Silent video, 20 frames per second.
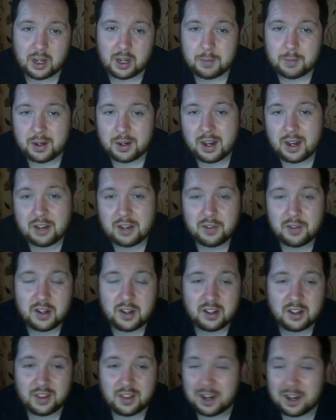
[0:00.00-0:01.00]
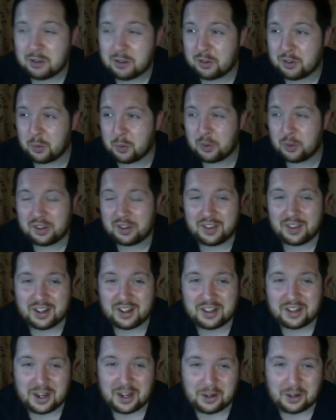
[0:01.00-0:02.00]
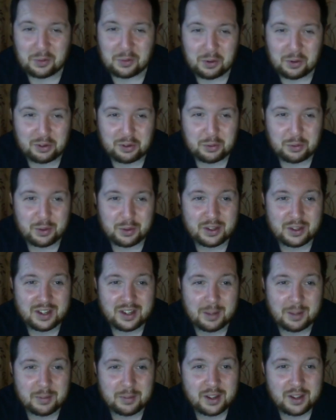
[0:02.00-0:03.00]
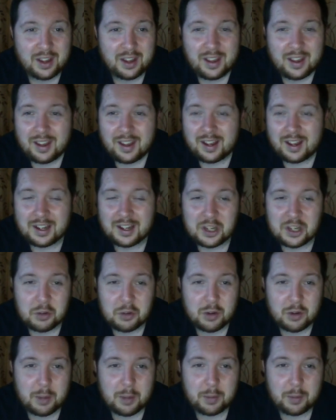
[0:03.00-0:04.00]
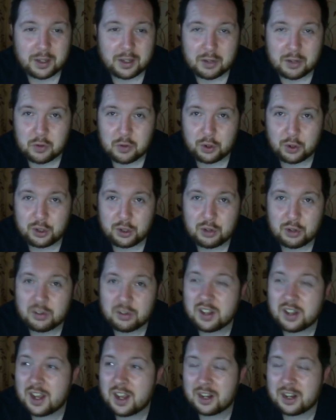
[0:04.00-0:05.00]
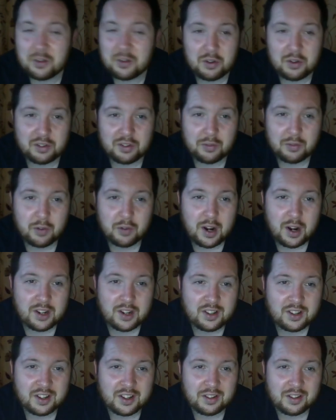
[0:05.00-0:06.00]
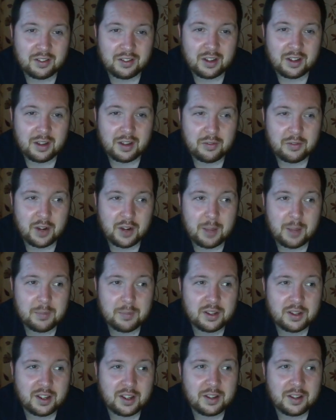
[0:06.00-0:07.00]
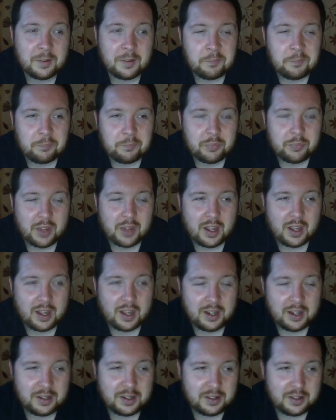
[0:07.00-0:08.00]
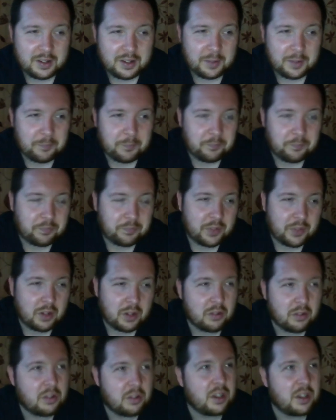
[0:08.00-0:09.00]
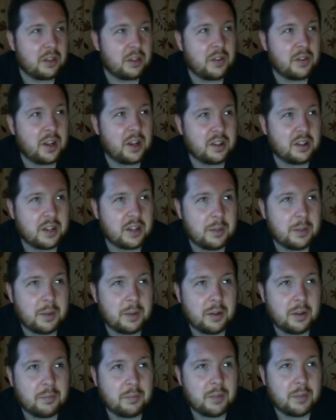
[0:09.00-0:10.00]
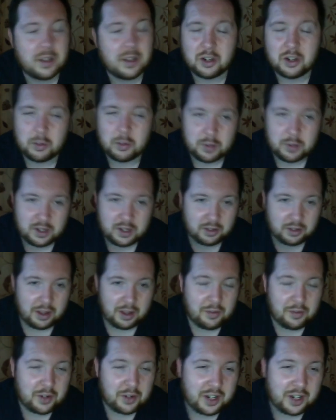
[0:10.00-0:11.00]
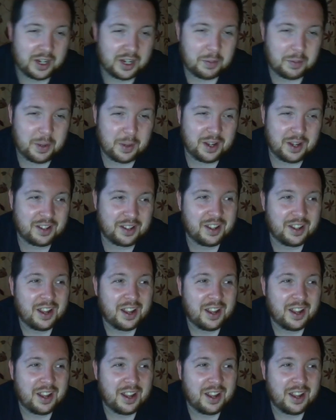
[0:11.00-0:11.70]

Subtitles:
I mean, let's face it, they're outsourcing their second rows to other teams in Europe. Like you've got the 2 second rows in France in Valemsa, and what's the other fella's name now? I don't know, but he's South African anyways.